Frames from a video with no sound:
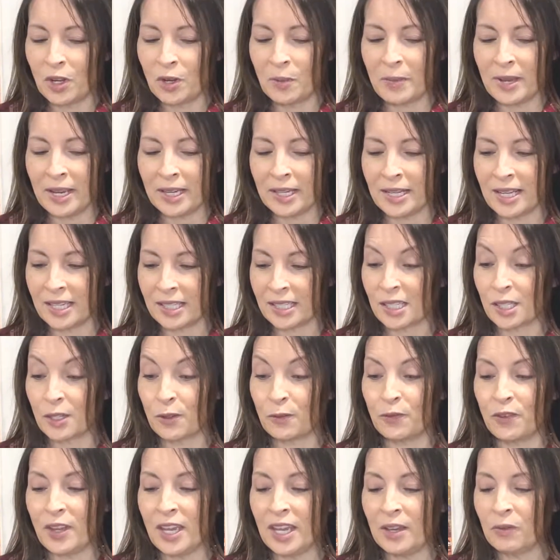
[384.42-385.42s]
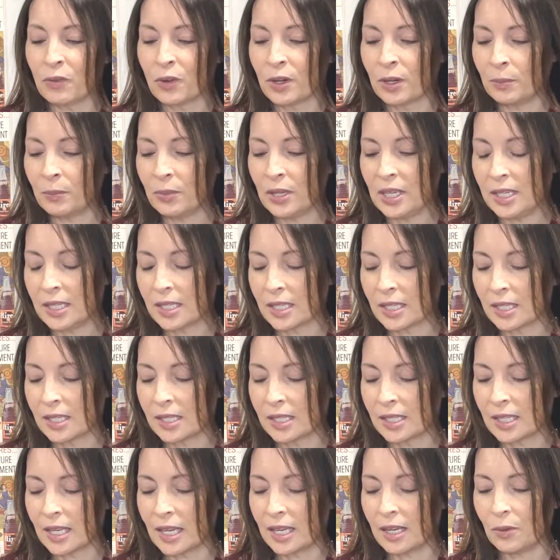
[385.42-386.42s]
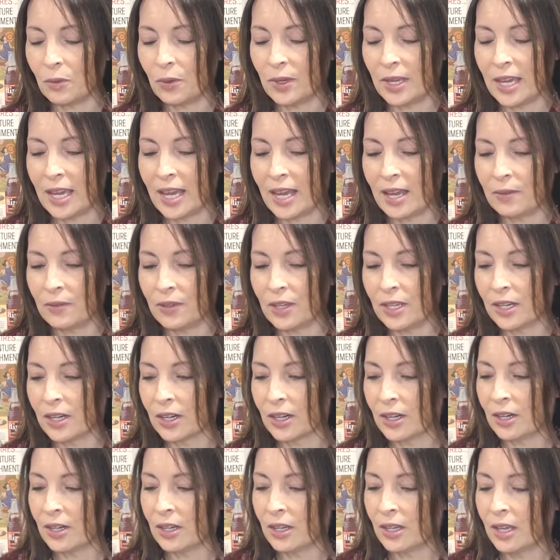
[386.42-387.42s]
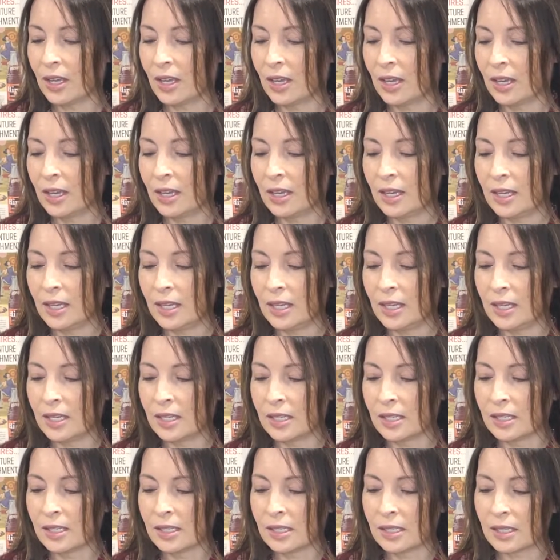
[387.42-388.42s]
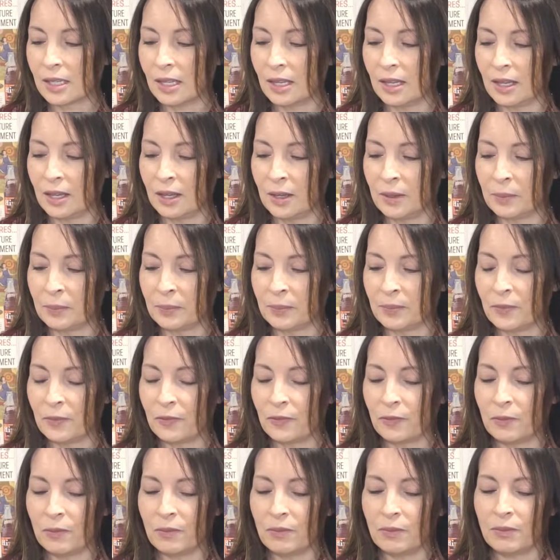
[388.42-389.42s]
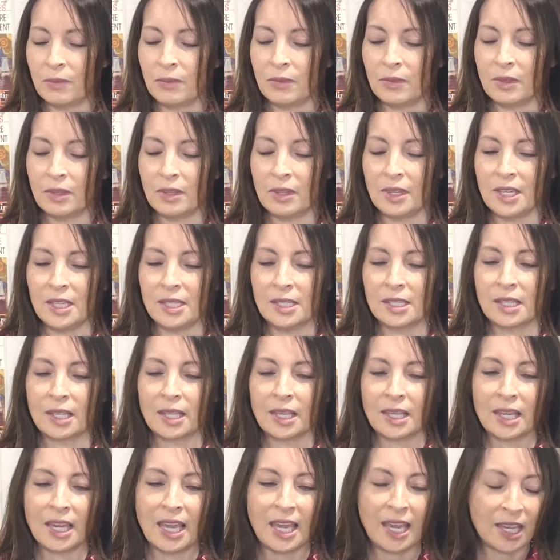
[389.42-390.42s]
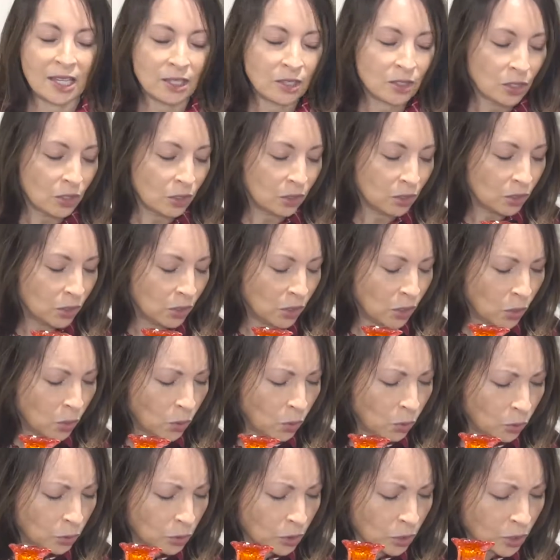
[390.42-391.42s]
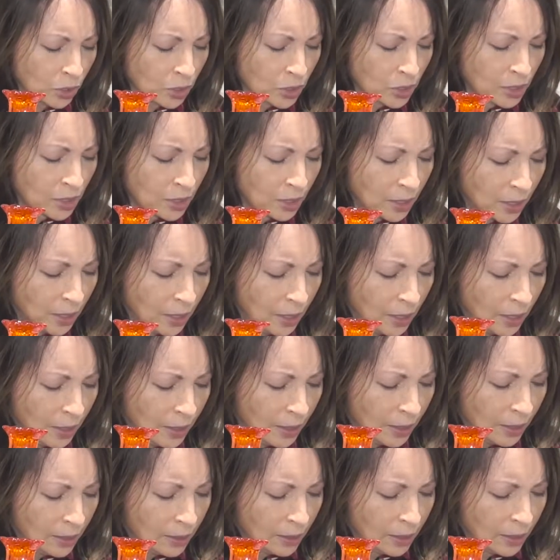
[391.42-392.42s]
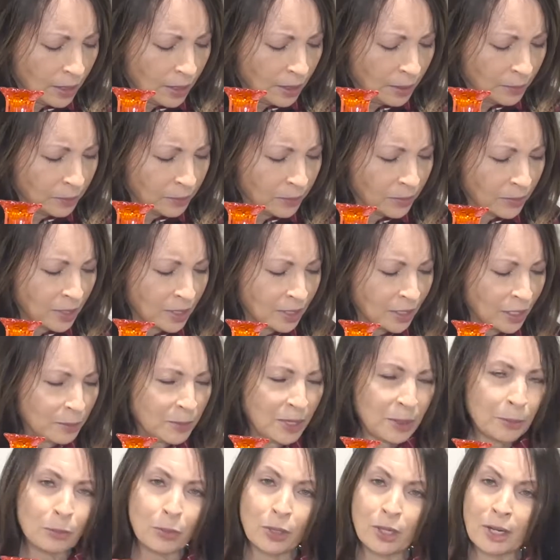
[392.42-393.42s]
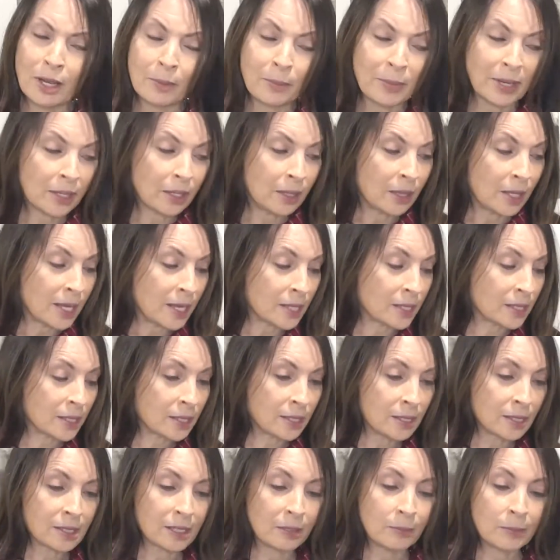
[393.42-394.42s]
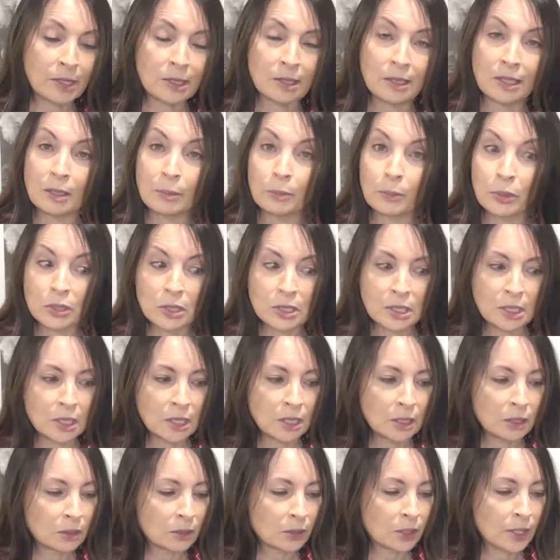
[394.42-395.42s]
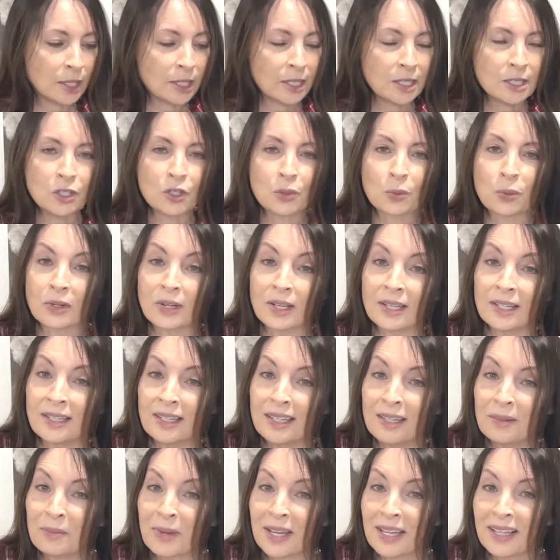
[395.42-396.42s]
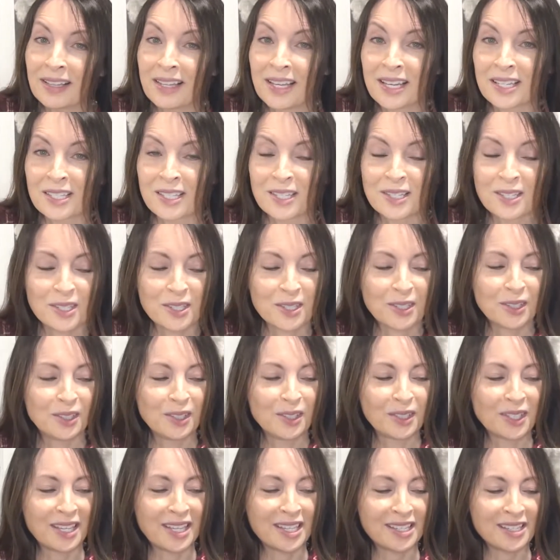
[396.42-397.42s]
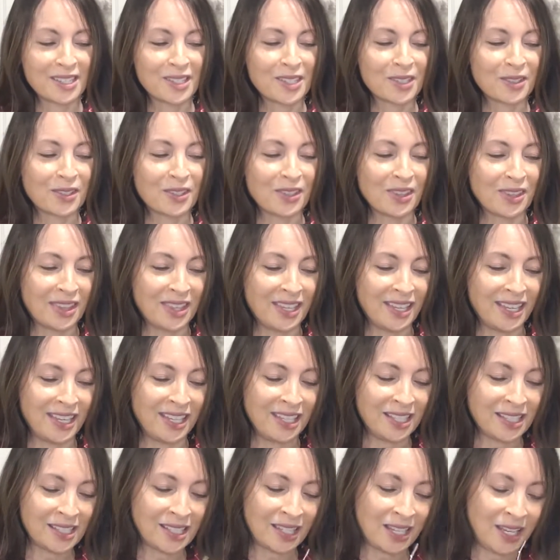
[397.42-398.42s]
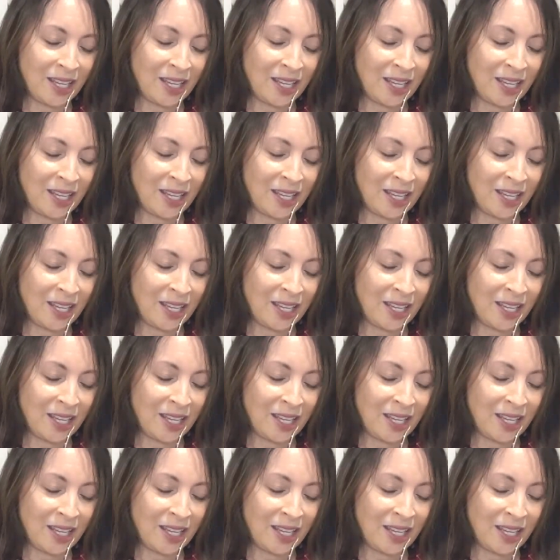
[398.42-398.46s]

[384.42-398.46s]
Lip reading: of my next favorite pieces that we have here is these candle holders. Let me put on my glasses. I'm at that particular age where I need my glasses to look at certain things.